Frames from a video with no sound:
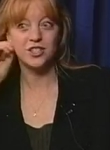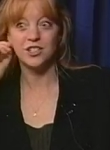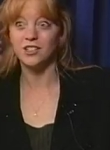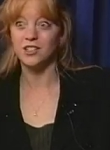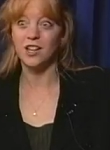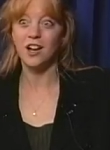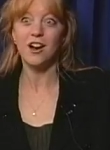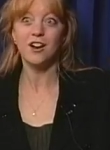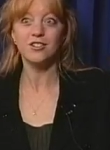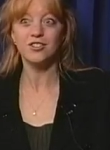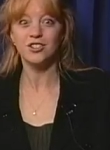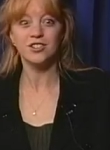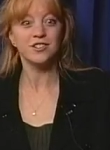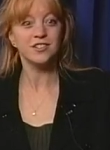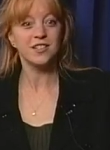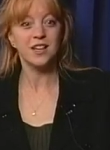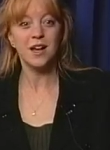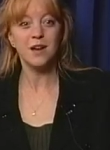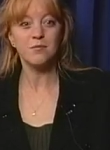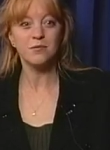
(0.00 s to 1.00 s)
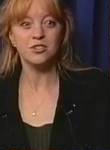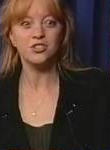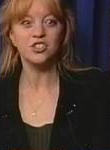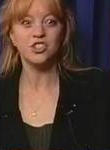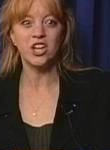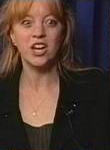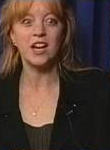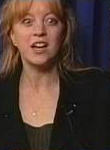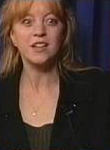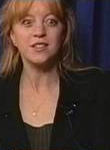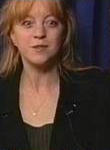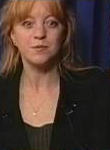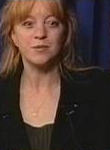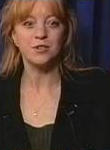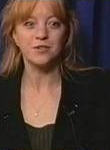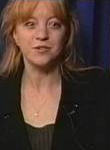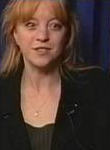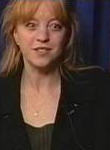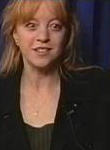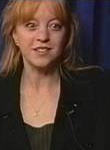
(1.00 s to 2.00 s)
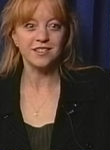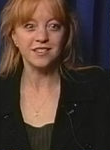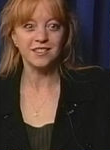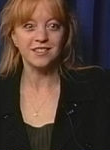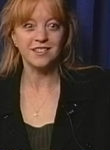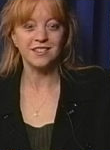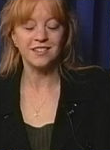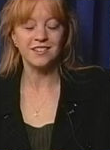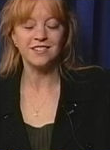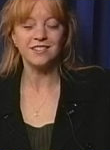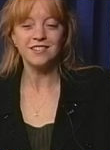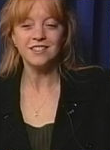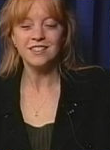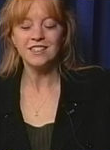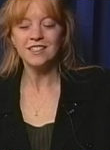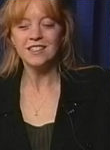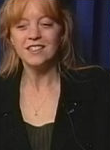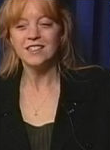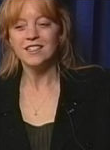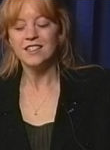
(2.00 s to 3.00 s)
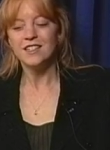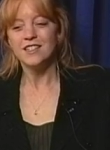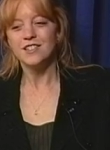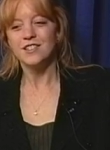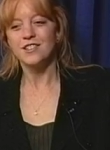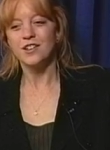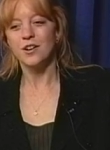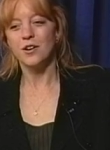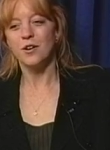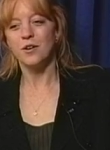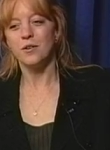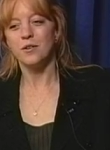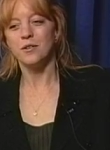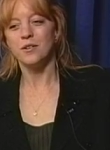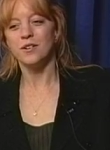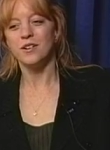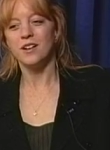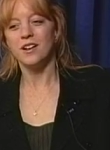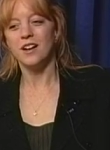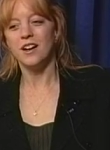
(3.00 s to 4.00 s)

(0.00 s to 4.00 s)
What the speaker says: large ensemble jazz music, you know? So,